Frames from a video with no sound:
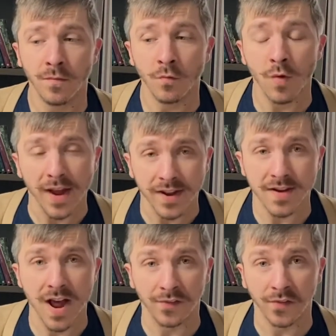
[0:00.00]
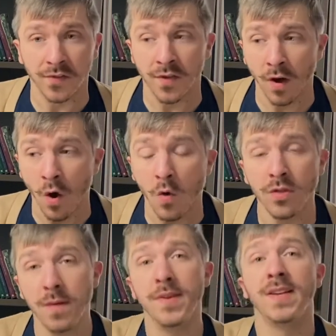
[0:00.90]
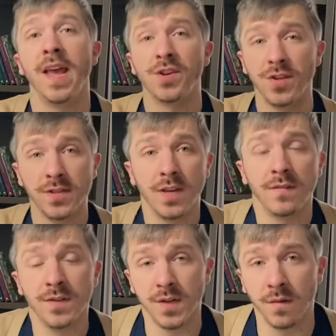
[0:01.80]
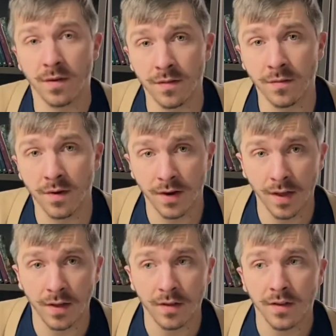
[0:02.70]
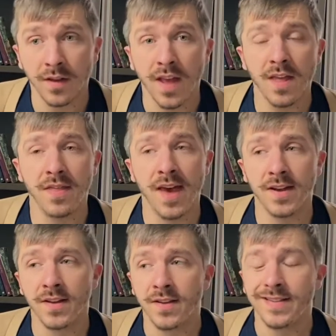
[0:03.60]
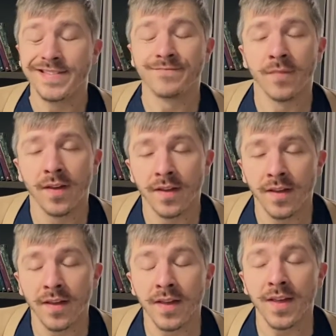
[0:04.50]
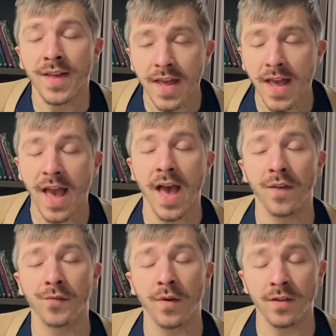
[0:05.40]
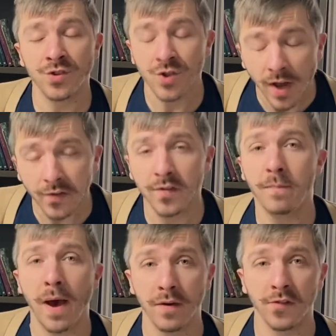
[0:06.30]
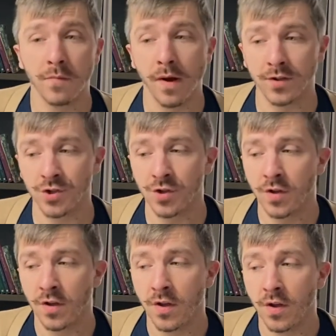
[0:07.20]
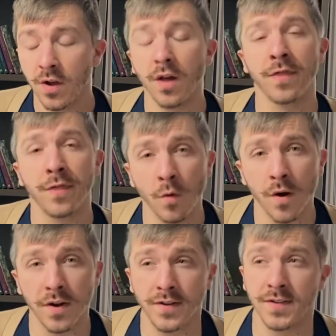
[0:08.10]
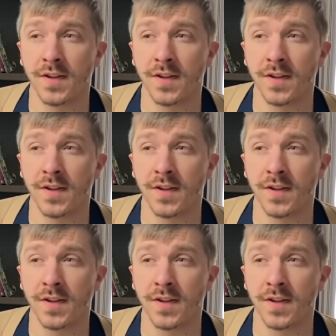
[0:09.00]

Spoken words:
recognizes the own limitations of his own authority, and that he has just about as much authority to